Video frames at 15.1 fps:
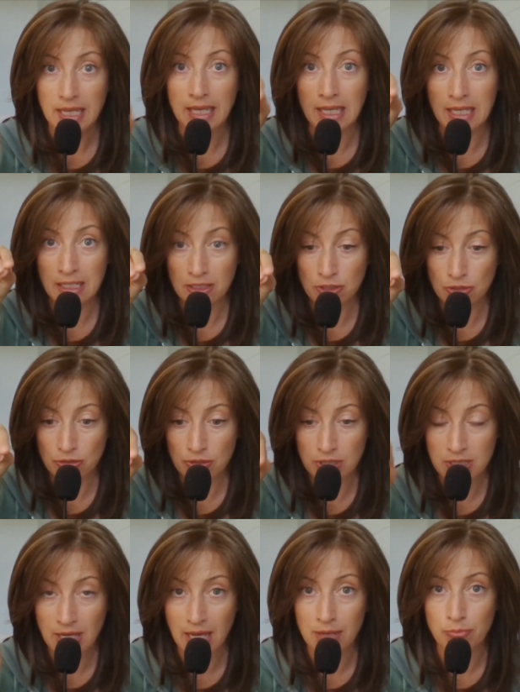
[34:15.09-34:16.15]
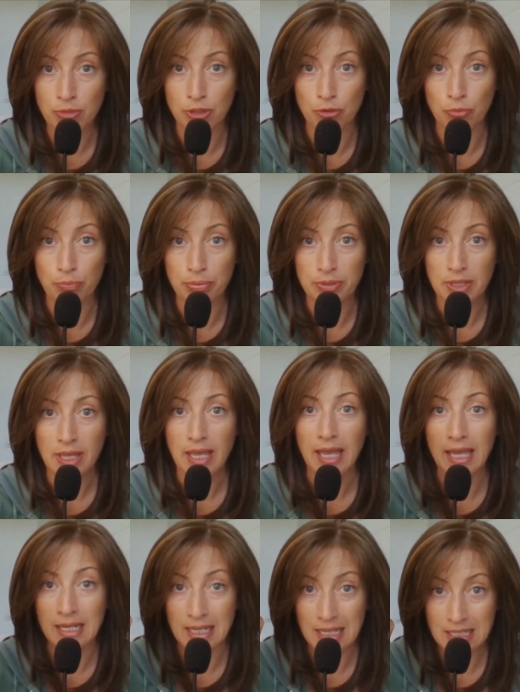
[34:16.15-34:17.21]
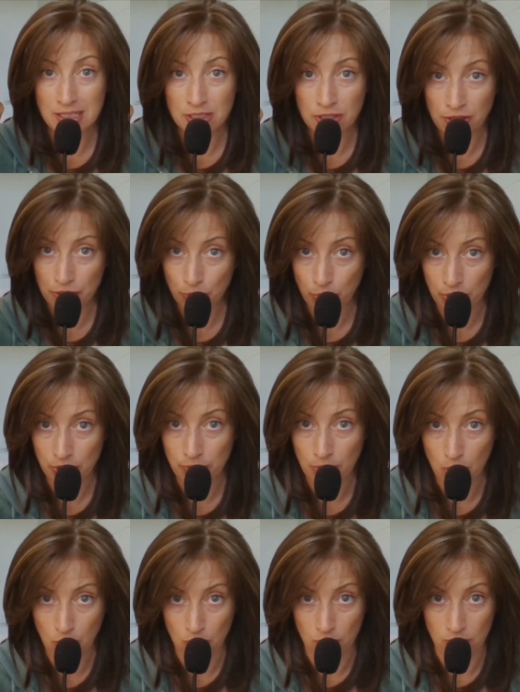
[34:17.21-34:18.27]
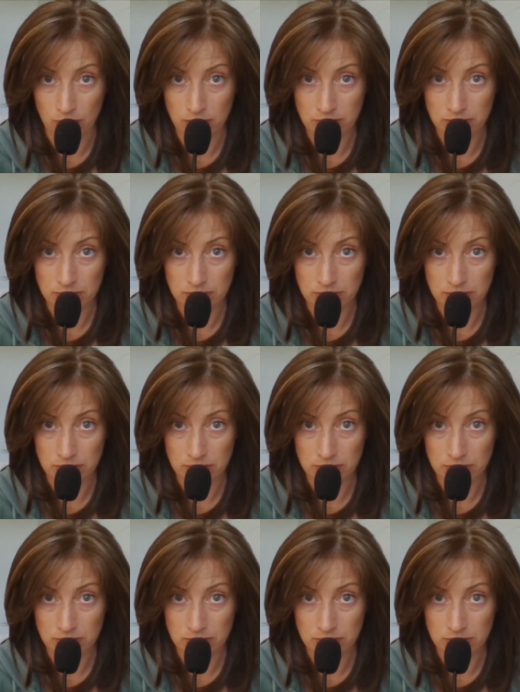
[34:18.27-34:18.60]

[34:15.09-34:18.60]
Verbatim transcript: into the time loop, and into the wormhole.